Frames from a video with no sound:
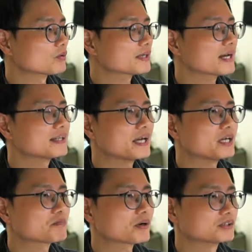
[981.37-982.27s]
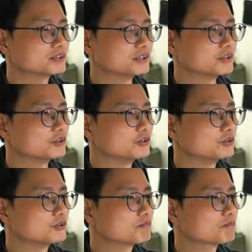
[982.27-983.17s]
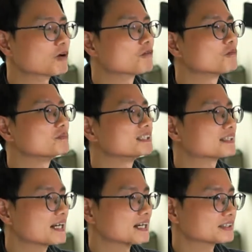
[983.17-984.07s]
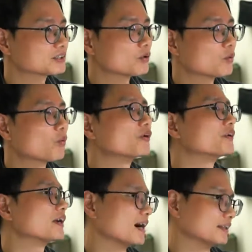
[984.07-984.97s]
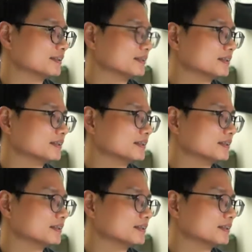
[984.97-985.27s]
can a person perform this task or not,